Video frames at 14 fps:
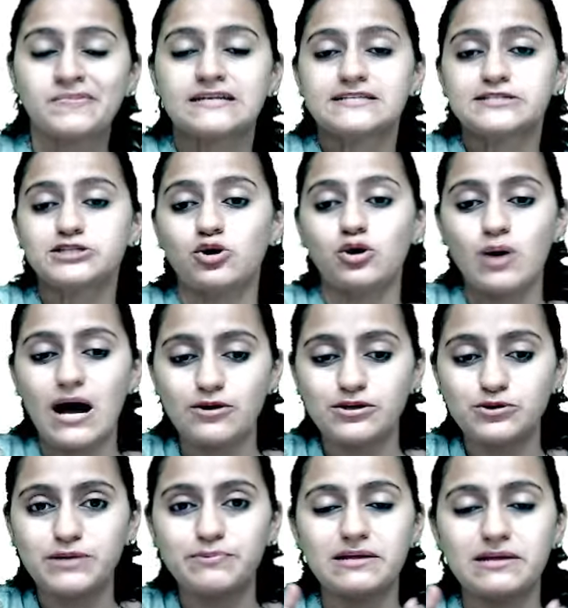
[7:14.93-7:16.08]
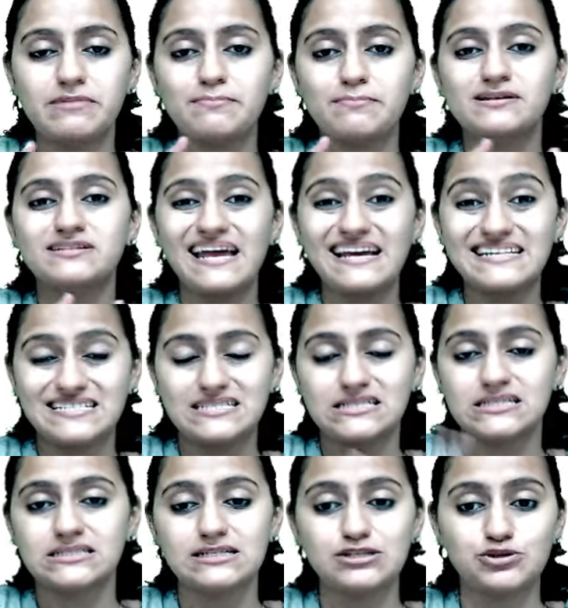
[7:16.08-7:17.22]
So how did we remember the
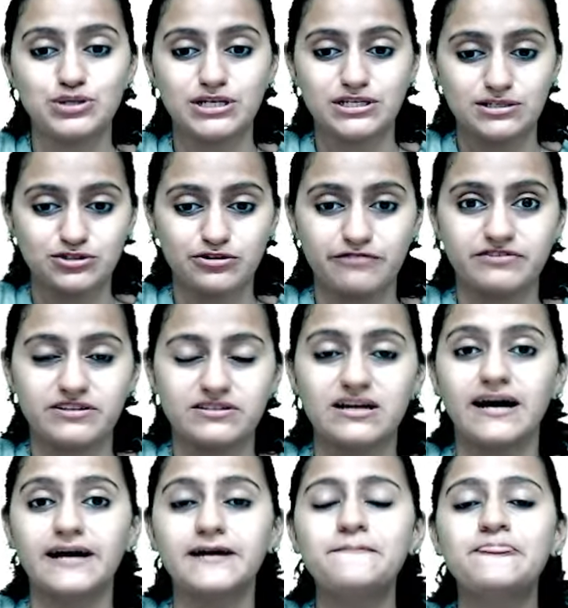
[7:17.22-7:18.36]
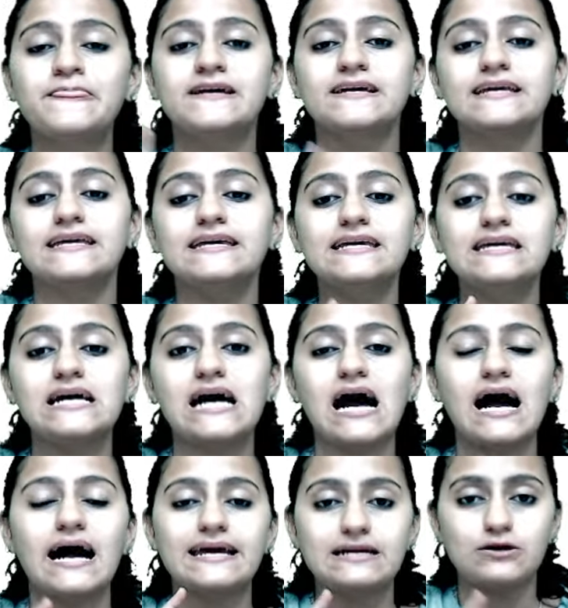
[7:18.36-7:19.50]
external rotators of the thigh?
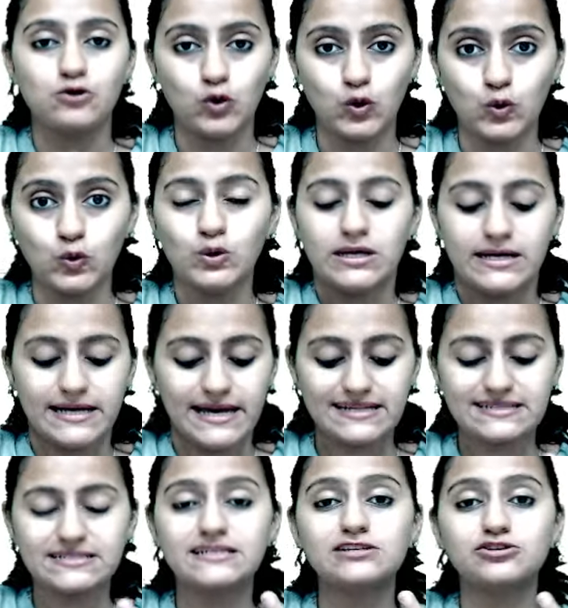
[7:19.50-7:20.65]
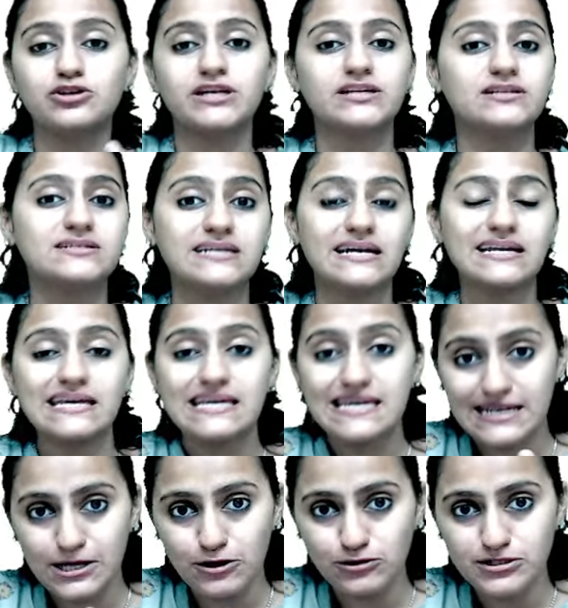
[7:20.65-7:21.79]
EIO. External rotators are
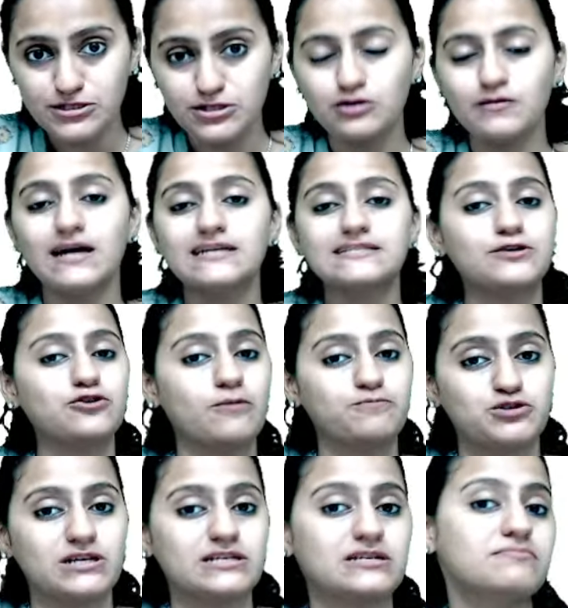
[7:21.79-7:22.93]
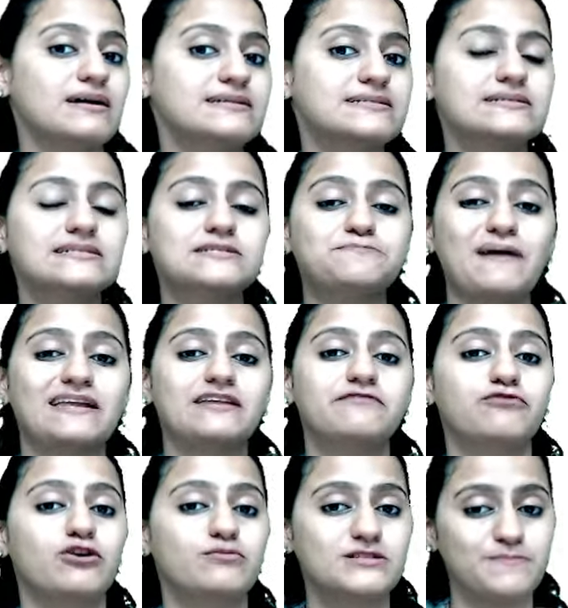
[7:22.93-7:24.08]
iliopsoas and obturator muscles.
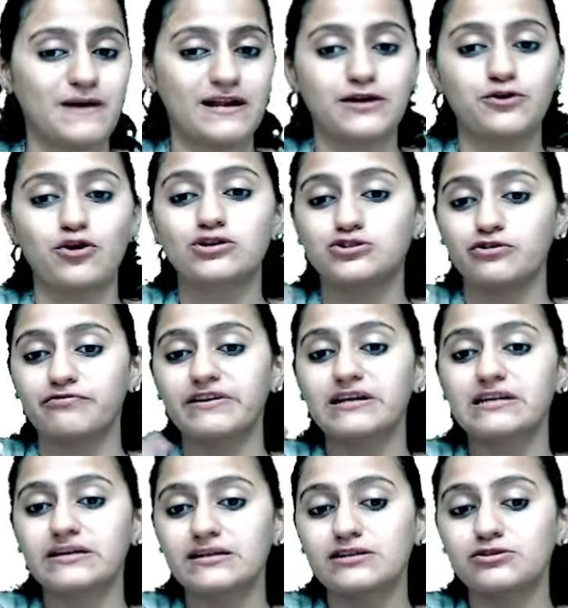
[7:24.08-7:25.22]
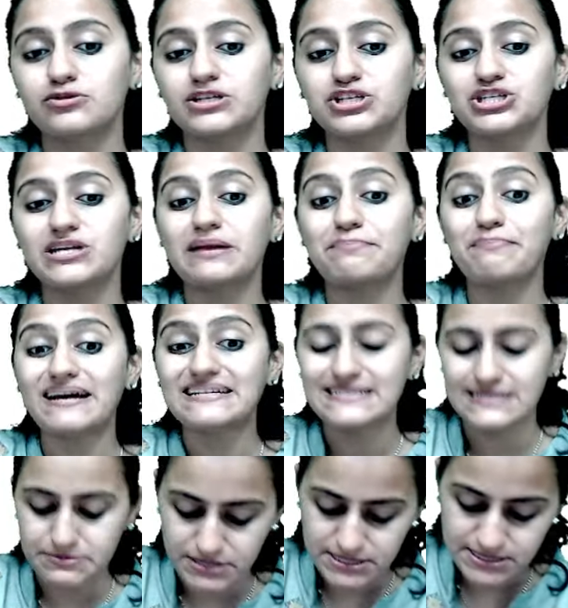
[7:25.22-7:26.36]
Piriformis, paradox of internal rotation. And
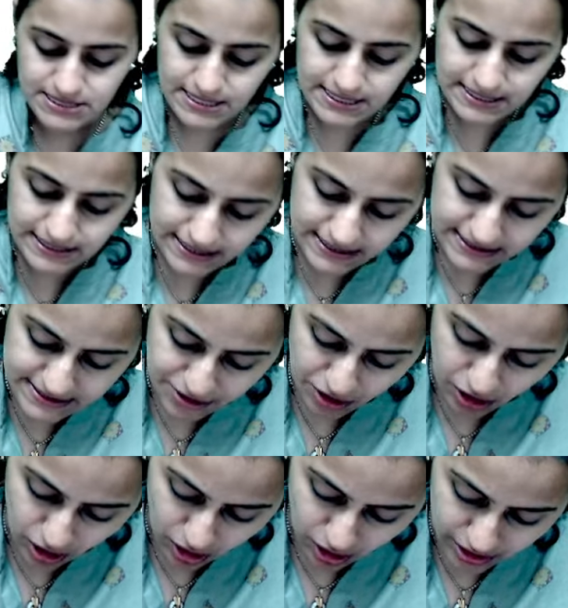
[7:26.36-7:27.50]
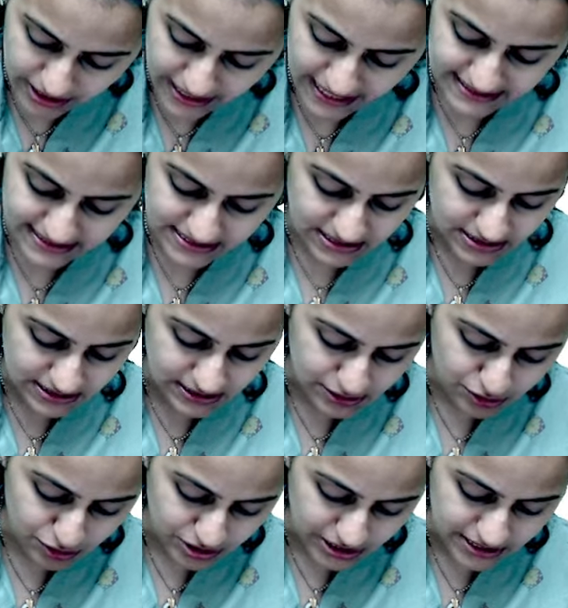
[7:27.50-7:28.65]
maximus is your external
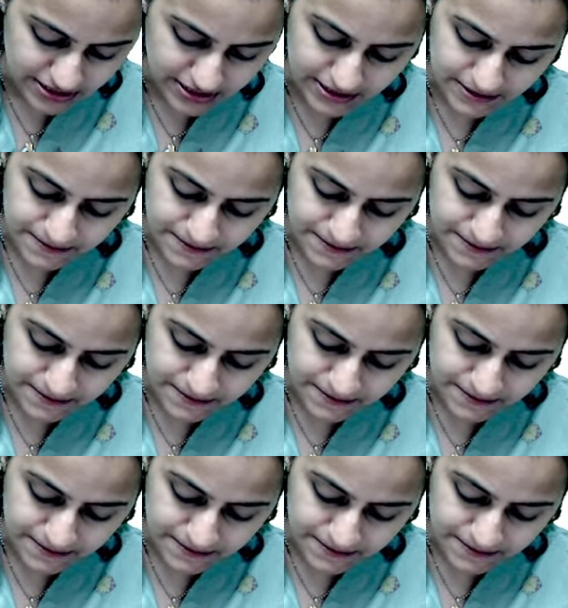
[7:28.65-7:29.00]
rotator.